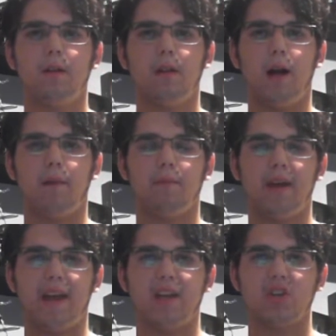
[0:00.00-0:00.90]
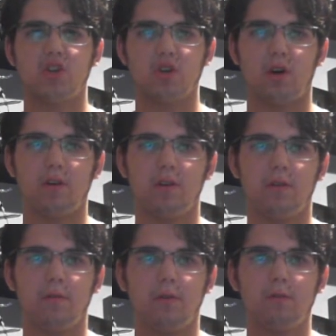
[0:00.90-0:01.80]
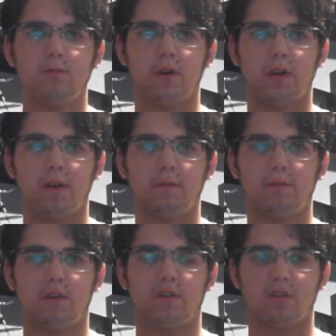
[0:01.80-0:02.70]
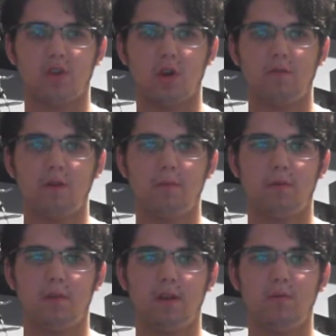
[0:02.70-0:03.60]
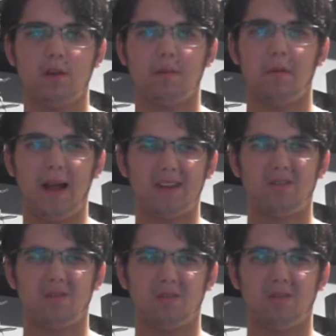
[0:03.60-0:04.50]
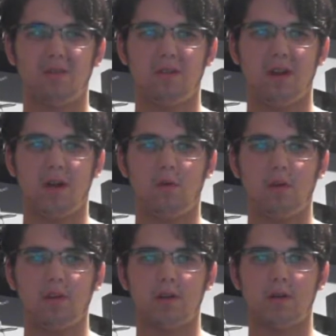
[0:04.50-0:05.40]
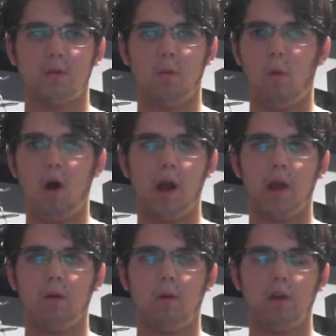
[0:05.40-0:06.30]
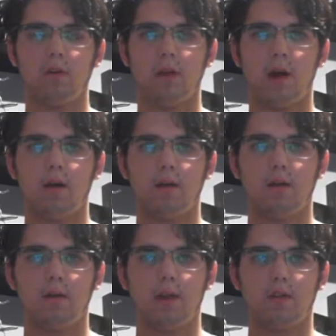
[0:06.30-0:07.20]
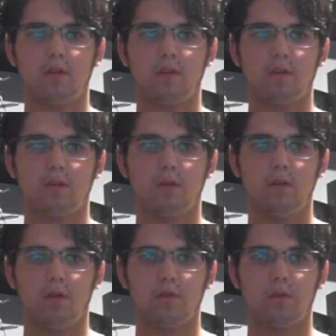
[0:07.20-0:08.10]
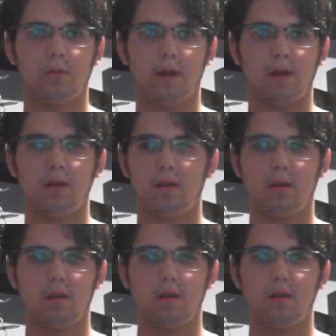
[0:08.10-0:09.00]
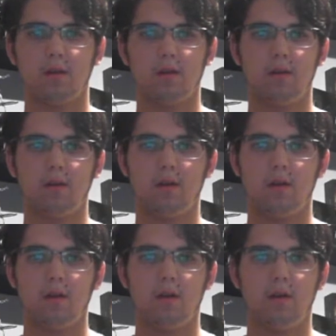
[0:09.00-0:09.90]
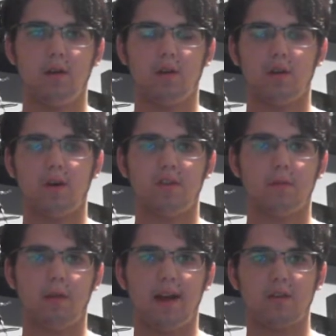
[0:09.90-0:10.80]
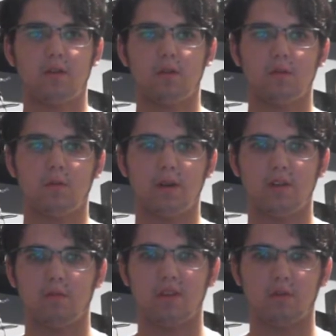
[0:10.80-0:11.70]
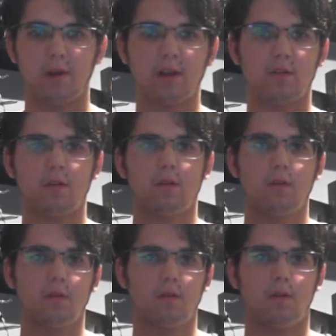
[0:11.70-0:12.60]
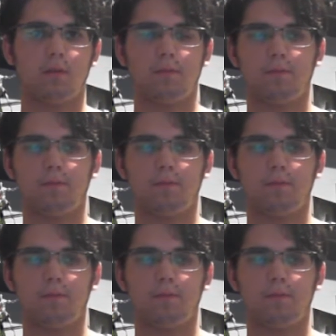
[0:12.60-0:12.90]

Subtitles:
that end shot in the film where he does the shirt rip, he's wearing the black suit, and I wonder why. Why do that? That's not Superman. He only wears the black suit when he's resurrected. So,